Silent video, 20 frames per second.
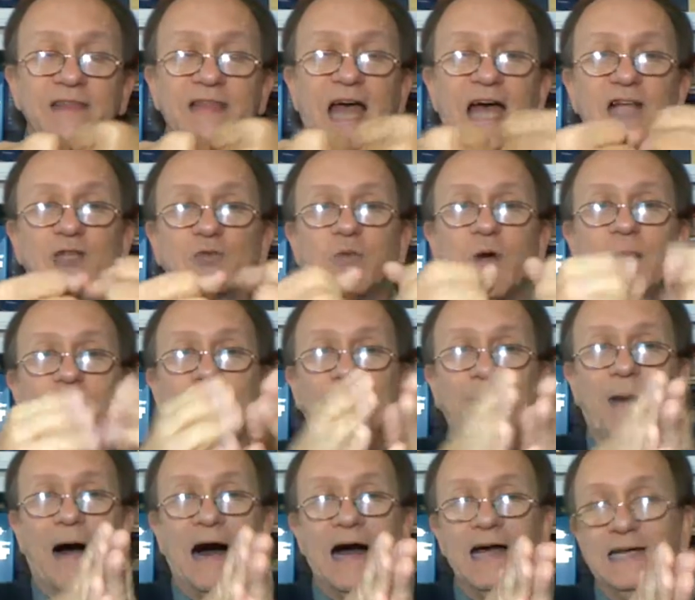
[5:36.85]
That's
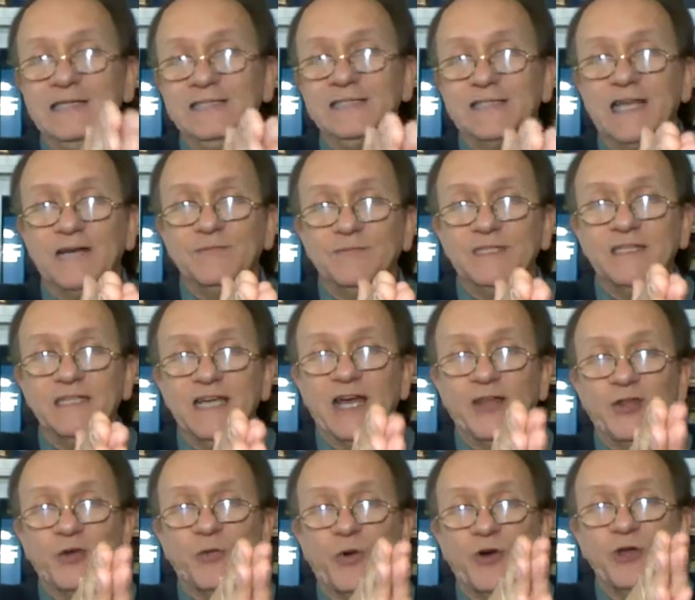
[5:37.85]
what binds them
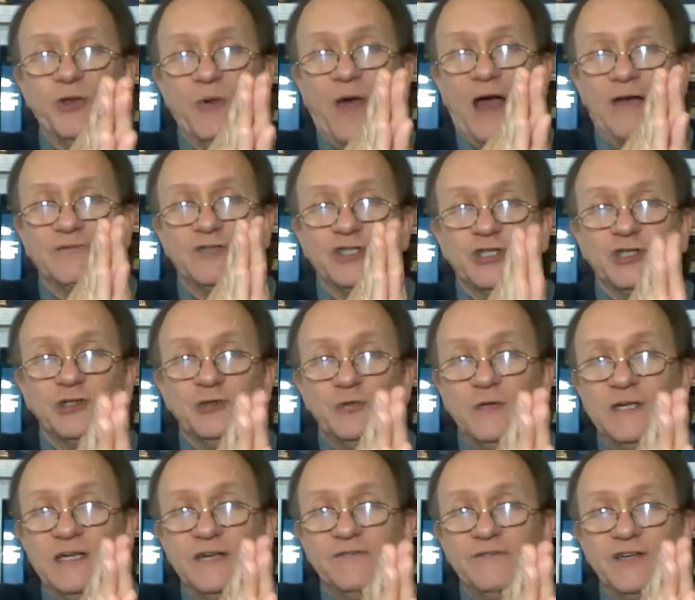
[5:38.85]
together, where you have
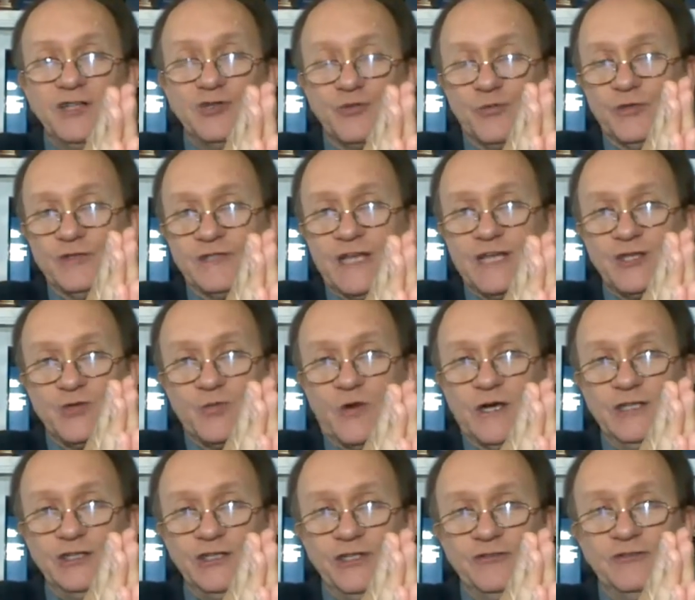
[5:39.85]
two individuals as
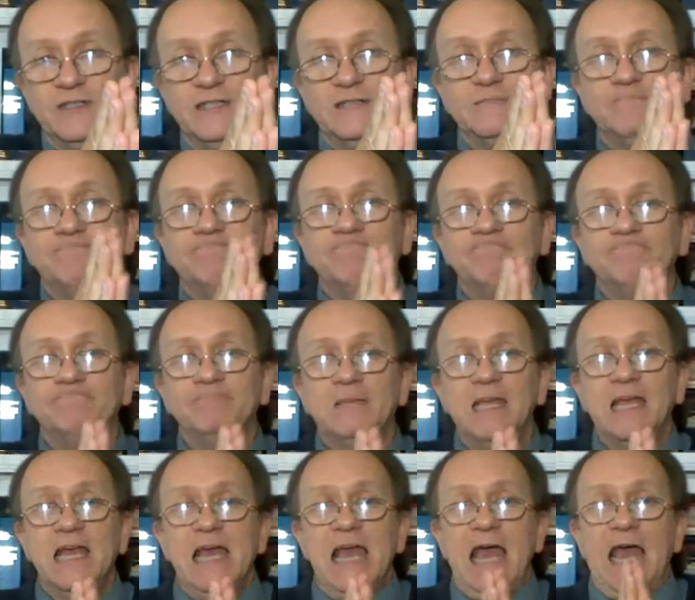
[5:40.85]
one unit.
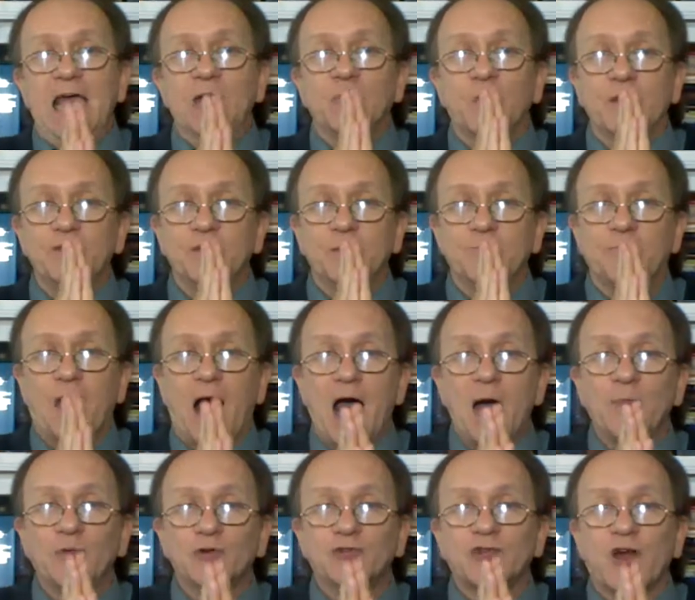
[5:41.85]
And when the
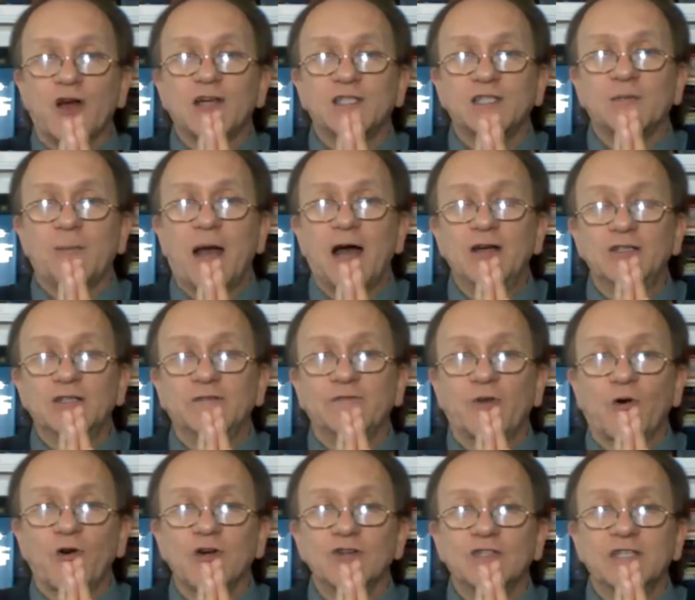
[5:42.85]
Bible talks about
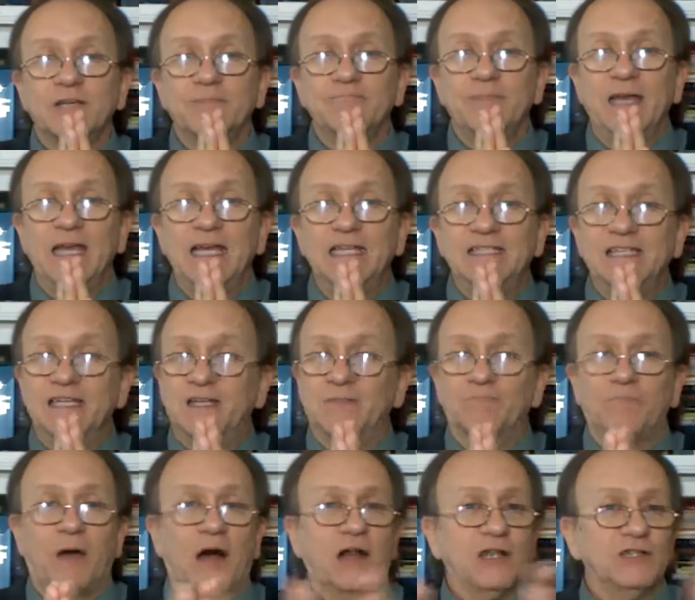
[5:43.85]
divorce, it means it
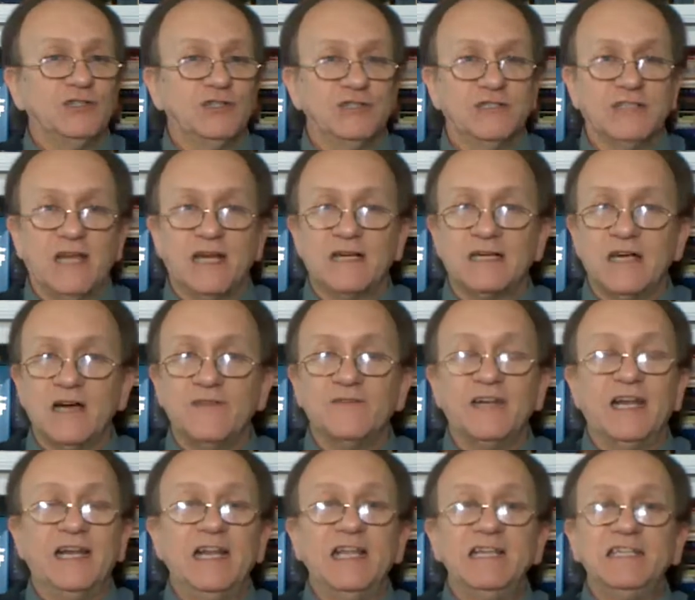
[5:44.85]
abolishes that
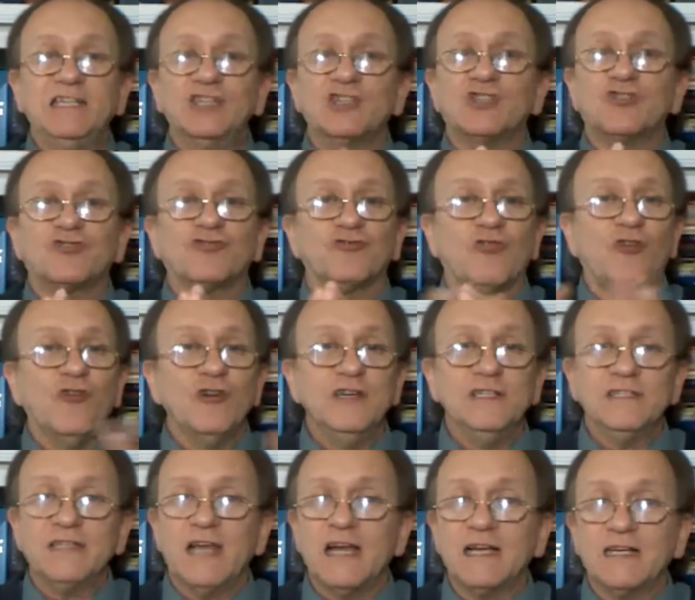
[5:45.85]
covenant. It
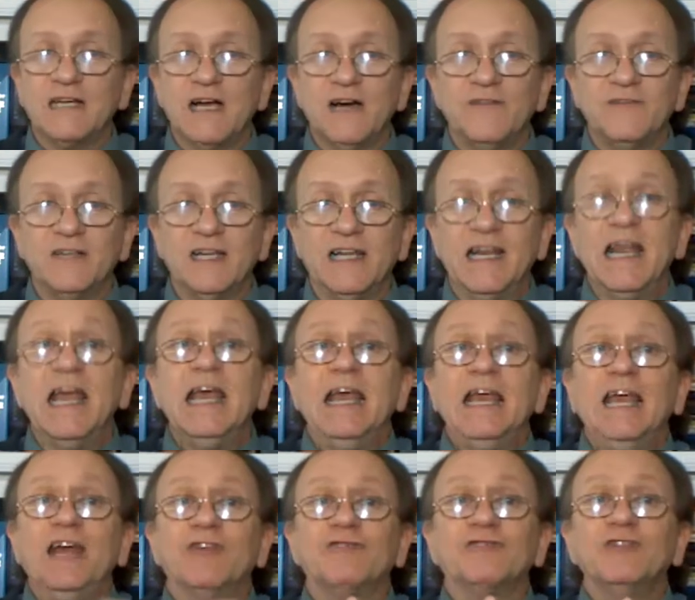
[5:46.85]
destroys that covenant.
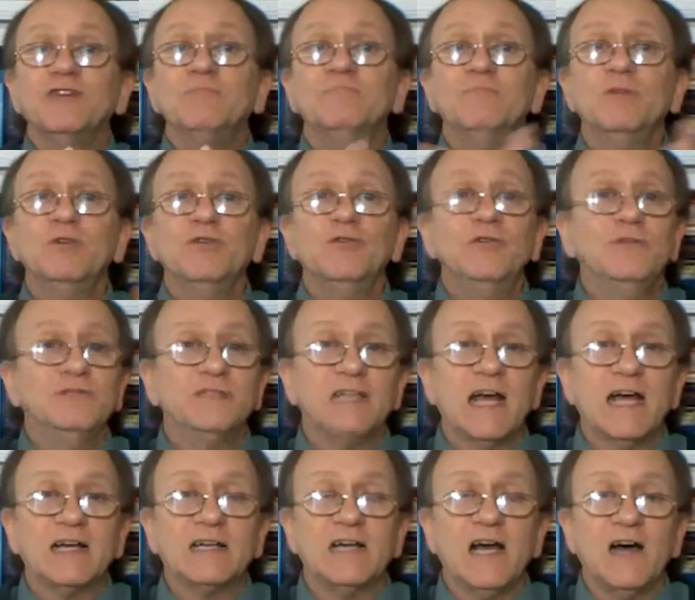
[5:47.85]
It removes
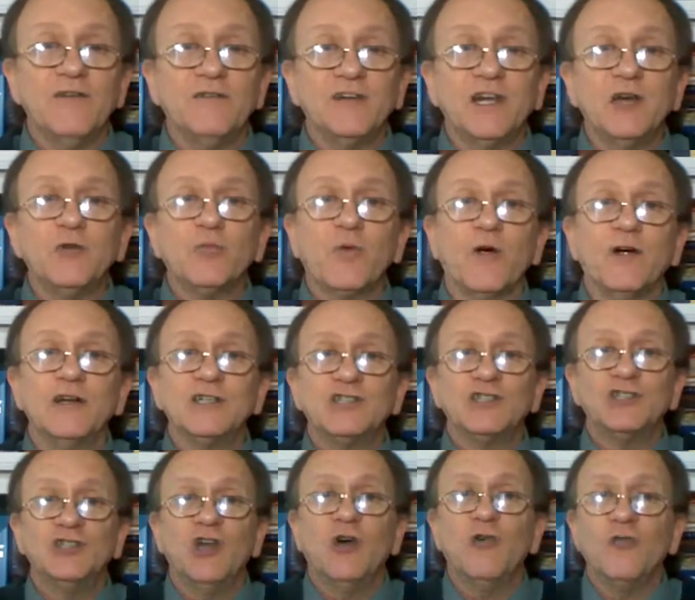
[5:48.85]
that covenant where
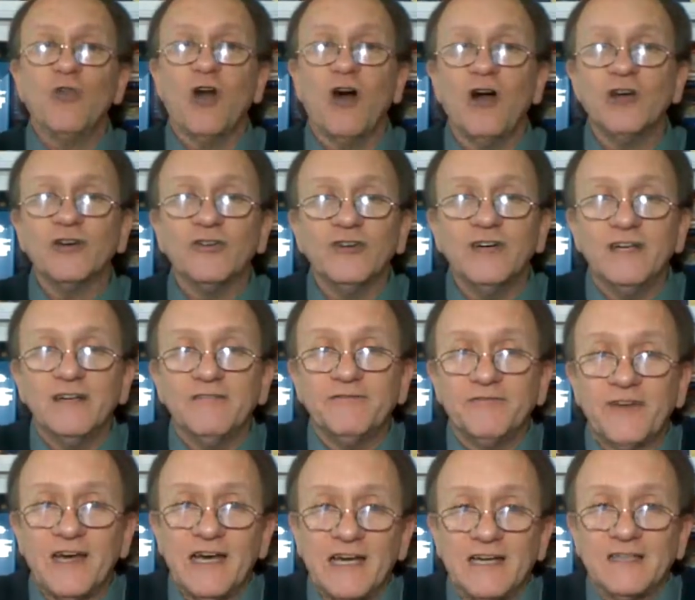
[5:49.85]
it's no longer in
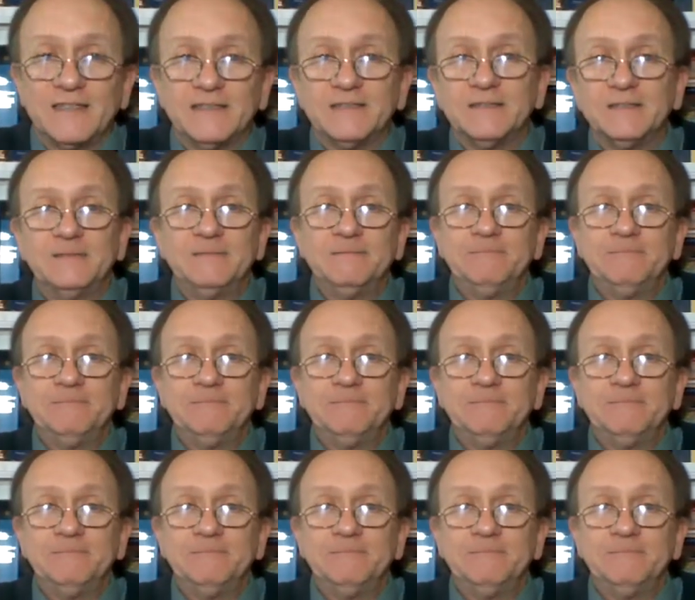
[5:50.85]
effect.